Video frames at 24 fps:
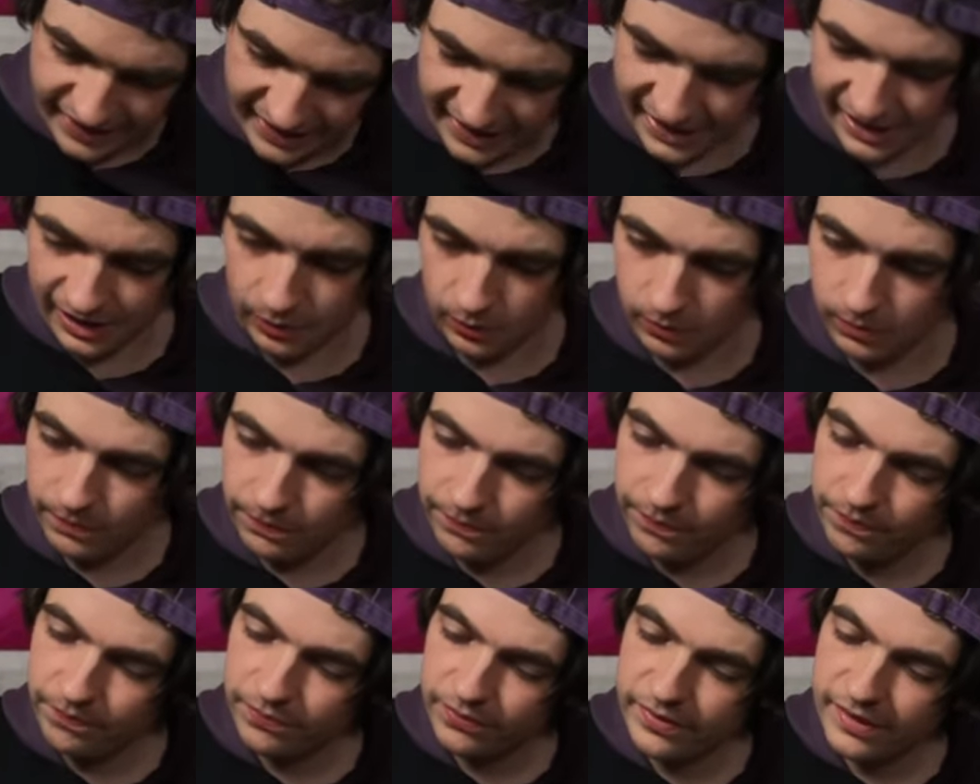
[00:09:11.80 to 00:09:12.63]
ow.
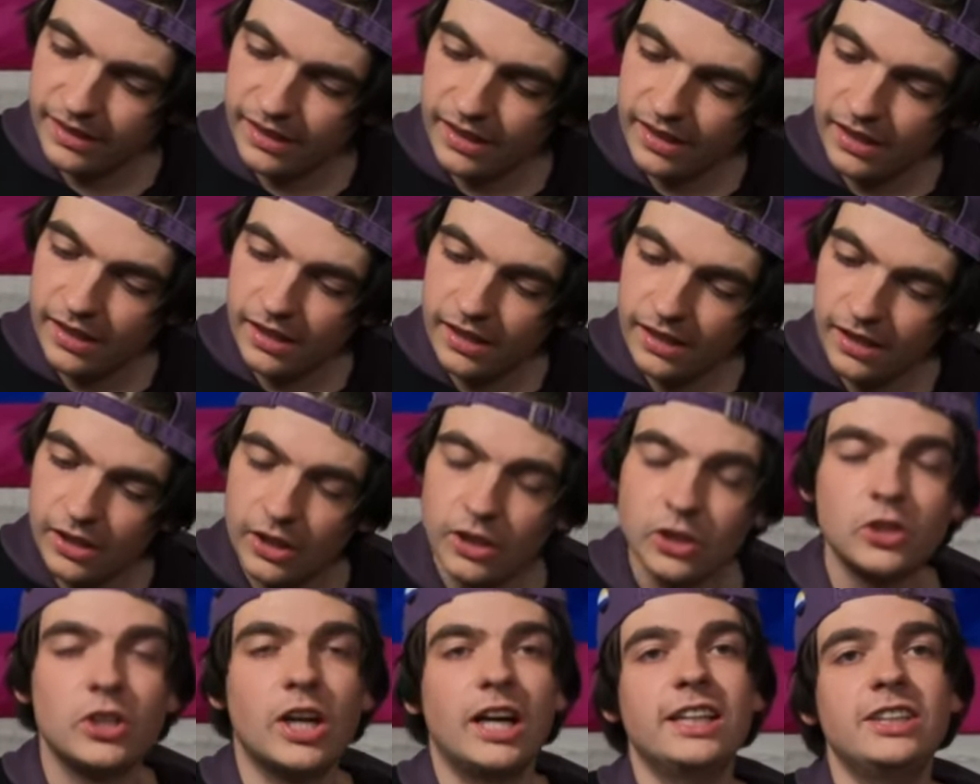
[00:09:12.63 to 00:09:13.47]

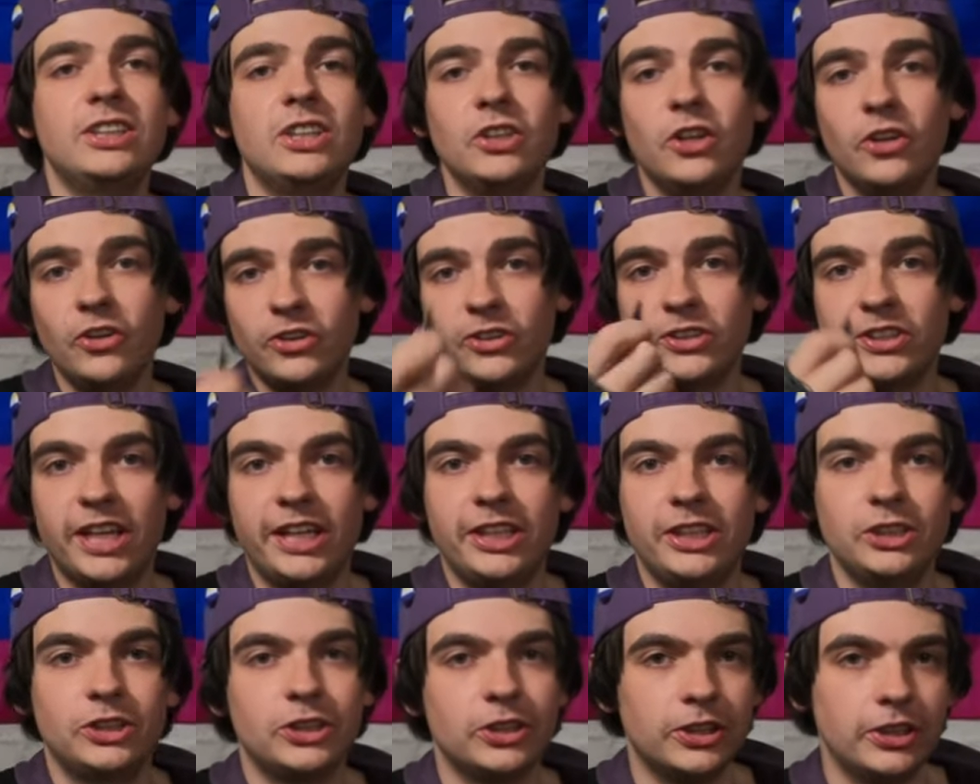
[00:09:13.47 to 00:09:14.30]
So that's another
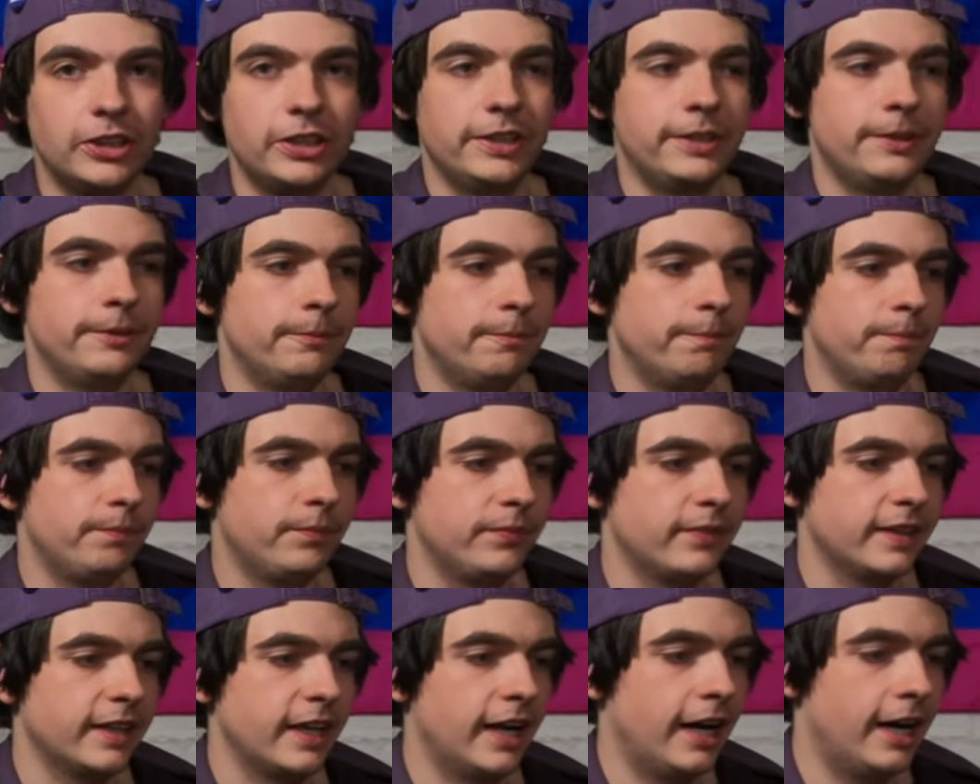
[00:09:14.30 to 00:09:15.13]
danger
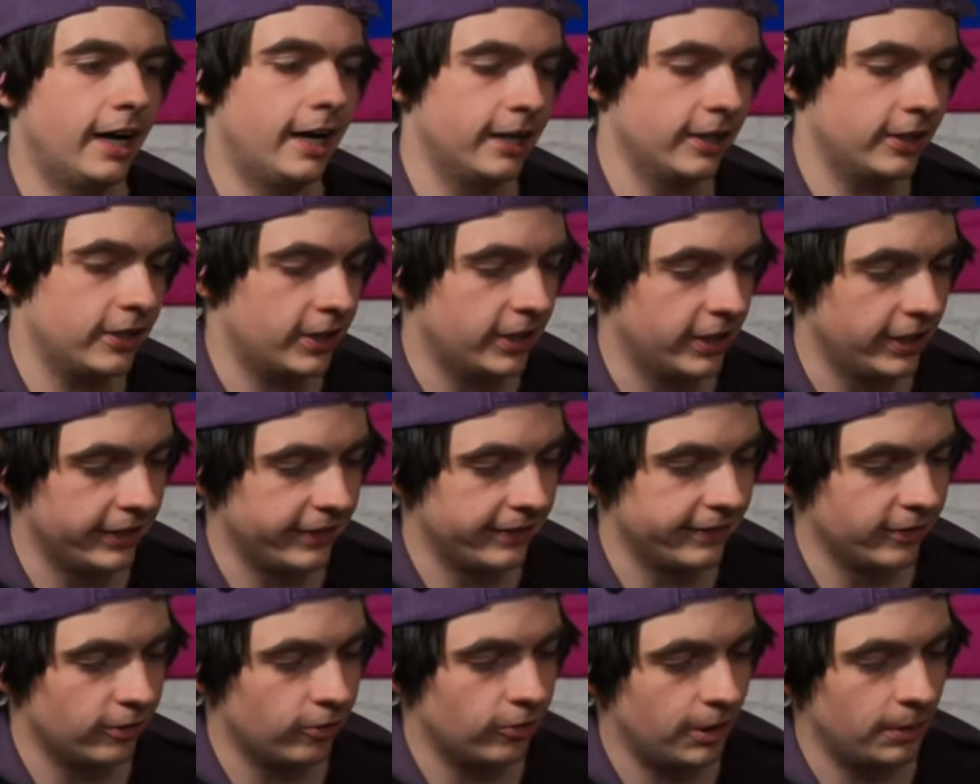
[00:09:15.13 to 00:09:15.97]
uh,
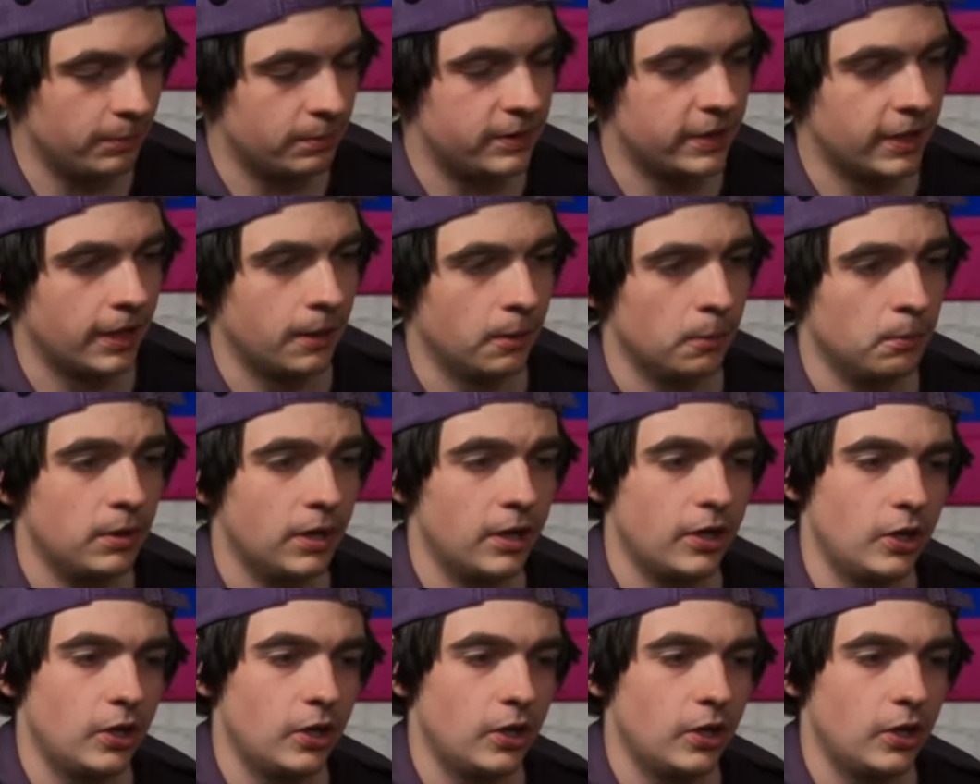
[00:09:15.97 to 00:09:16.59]
cutting grip tape.